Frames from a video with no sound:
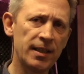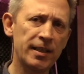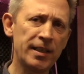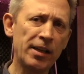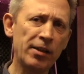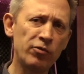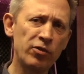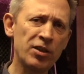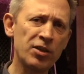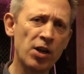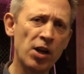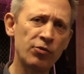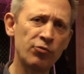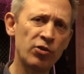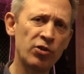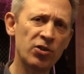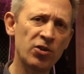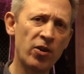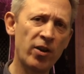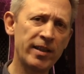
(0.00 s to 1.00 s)
the English
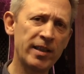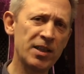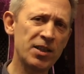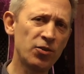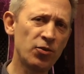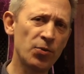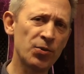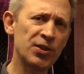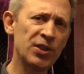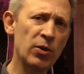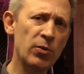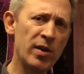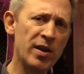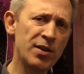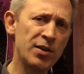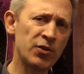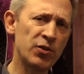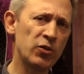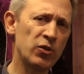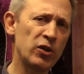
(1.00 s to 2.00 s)
countryside is not so
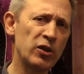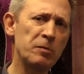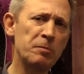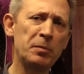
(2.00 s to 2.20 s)
innocent as